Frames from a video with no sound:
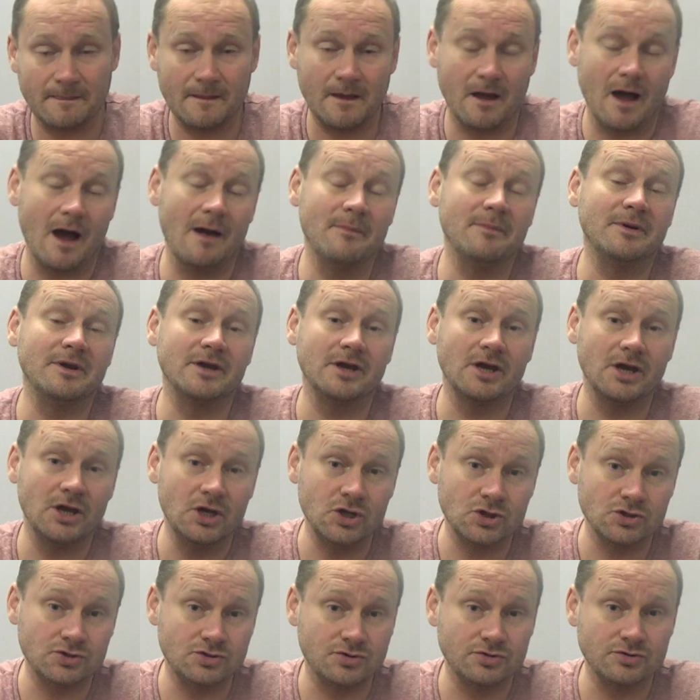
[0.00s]
coming
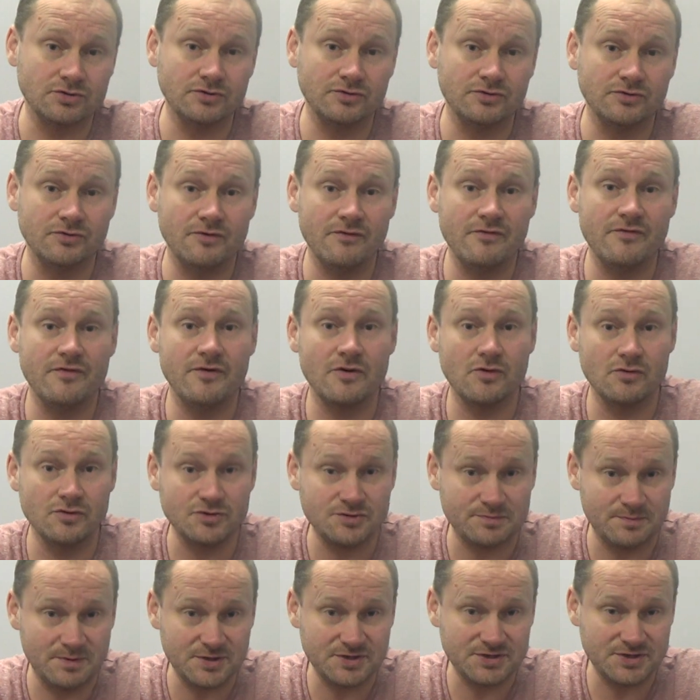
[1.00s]
into
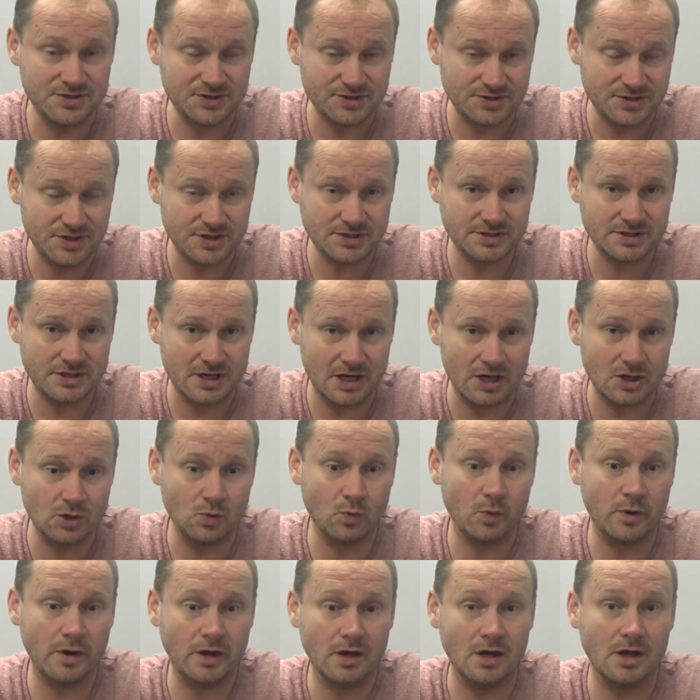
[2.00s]
those businesses
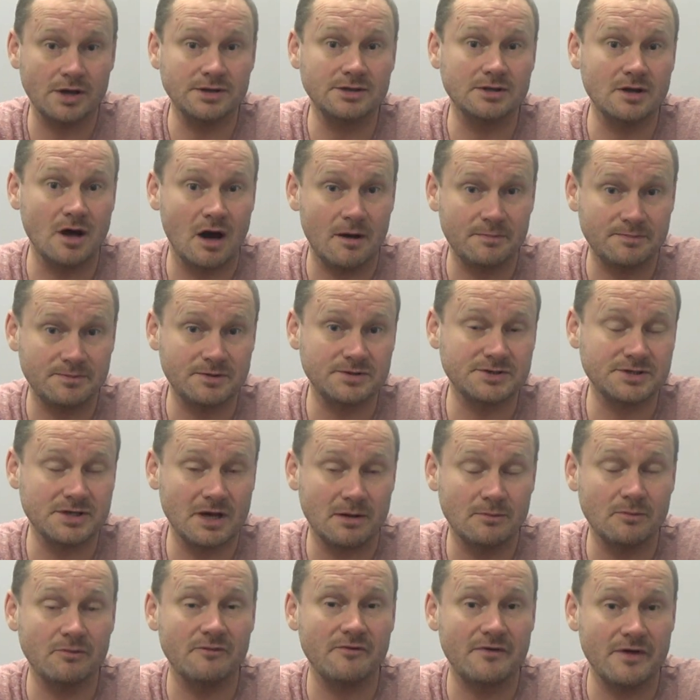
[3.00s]
and we adopt
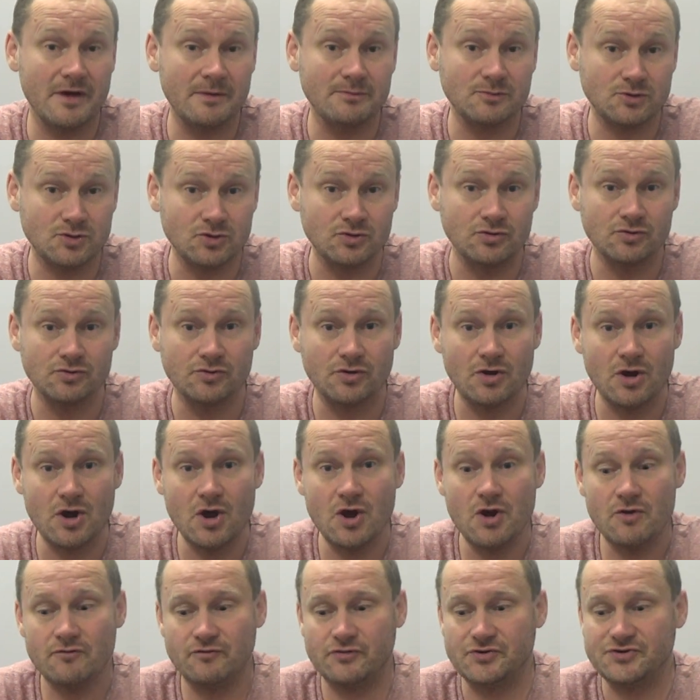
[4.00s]
some of them too.
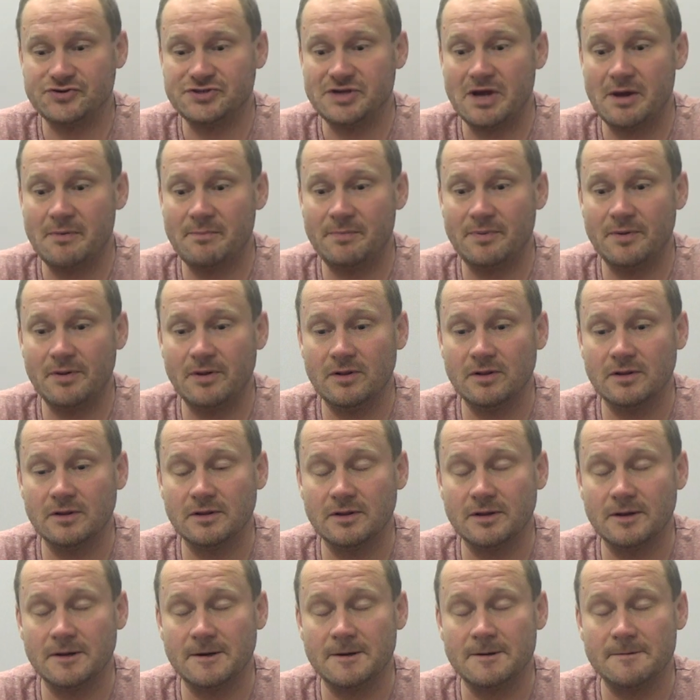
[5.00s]
For
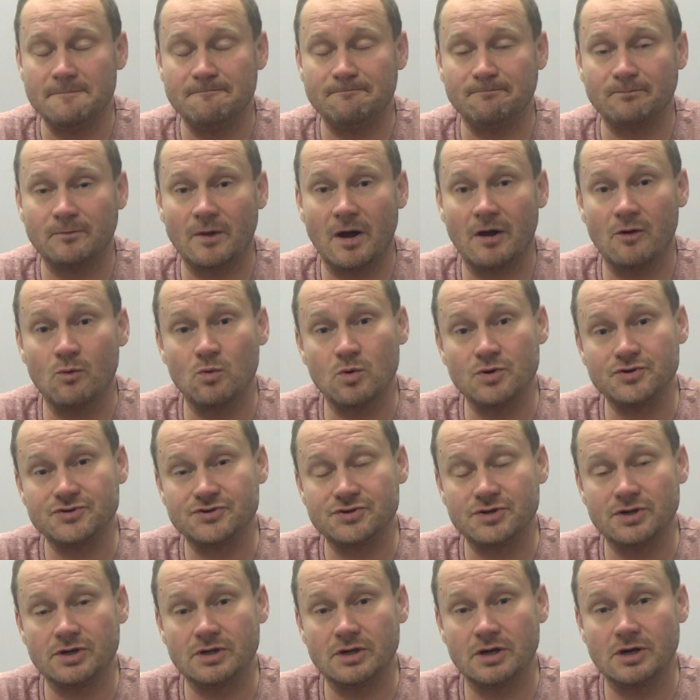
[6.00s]
example, um, I
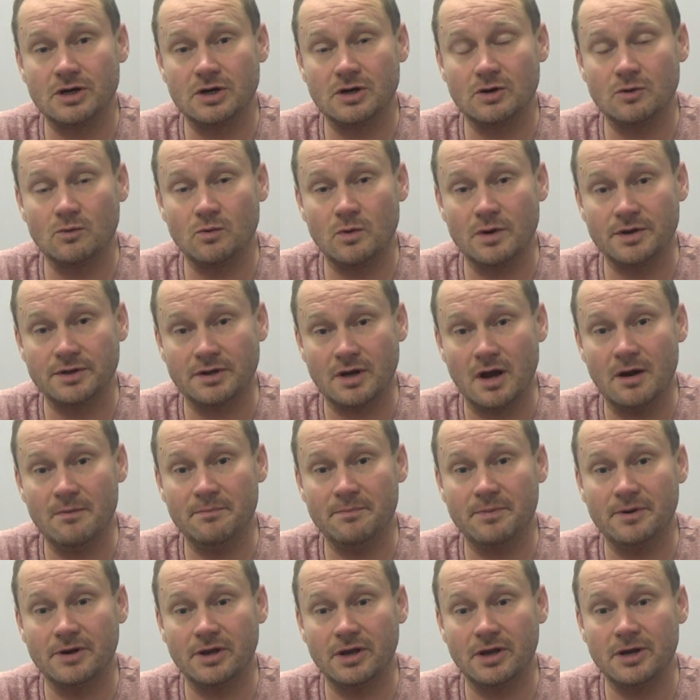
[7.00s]
was in uh, one
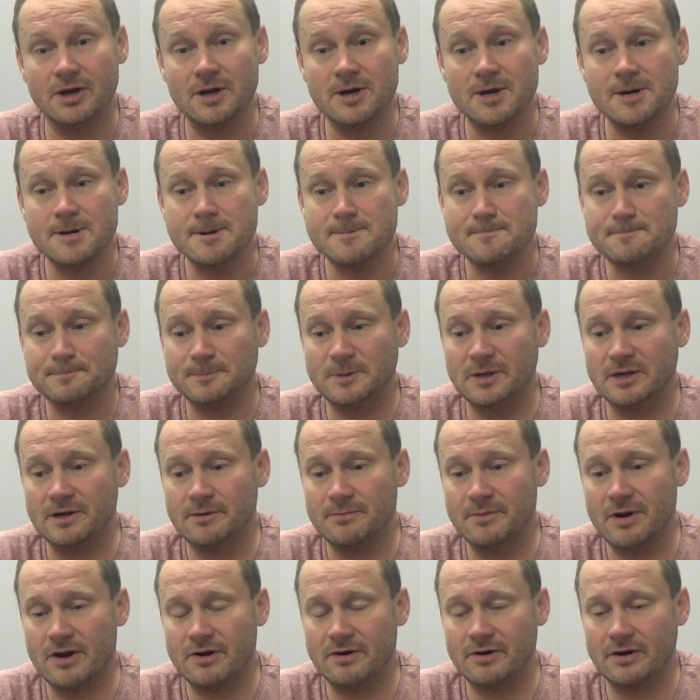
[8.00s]
company in
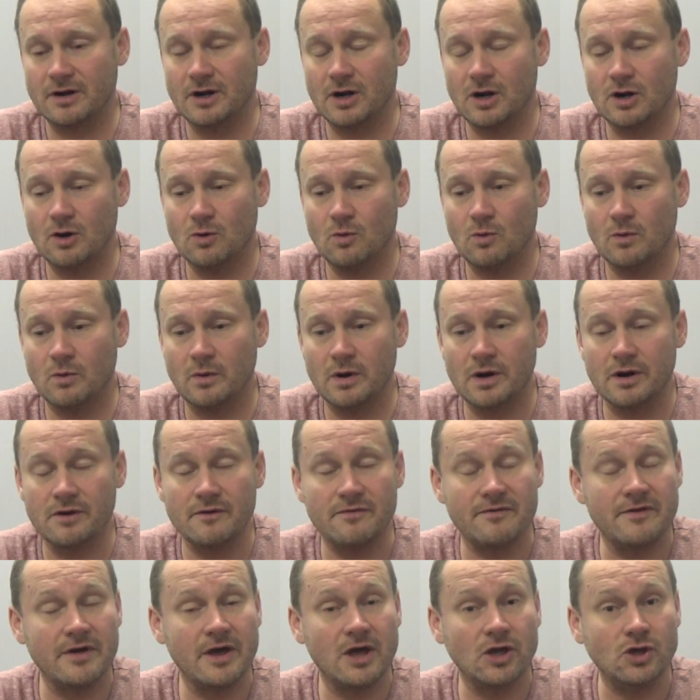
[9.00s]
America where
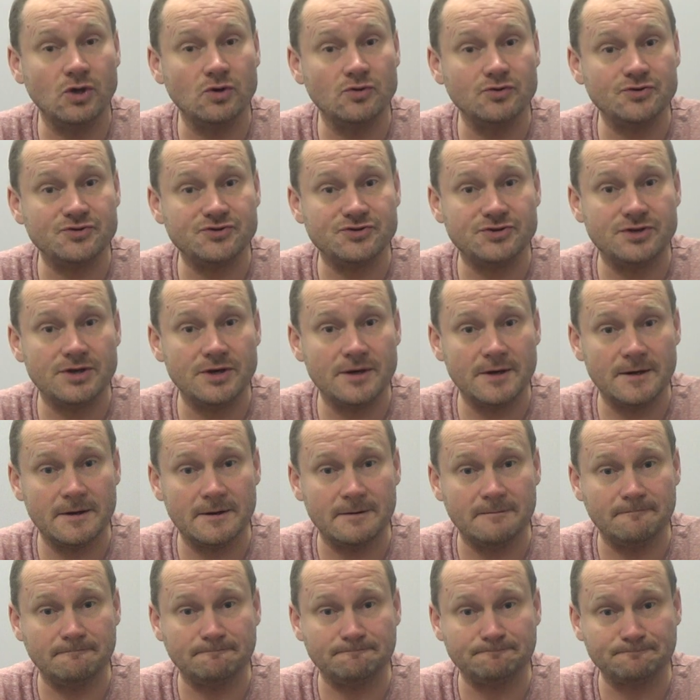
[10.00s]
they used
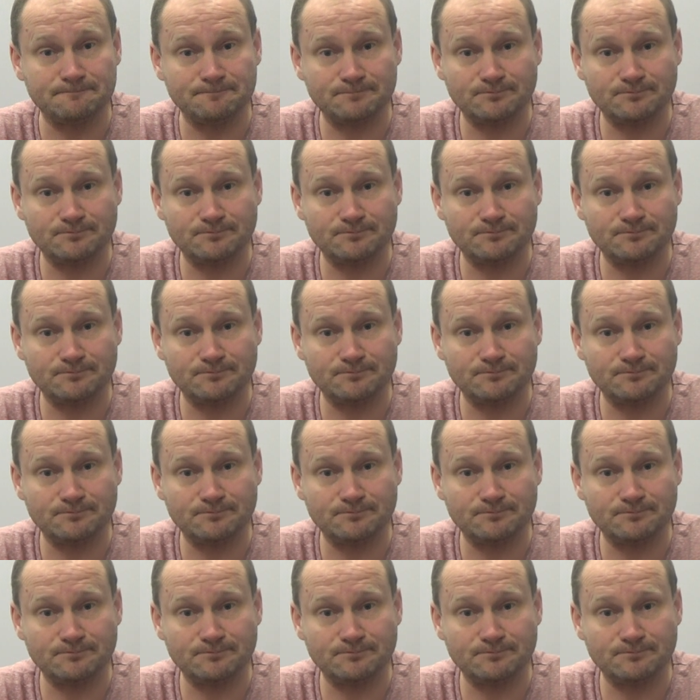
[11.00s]
um,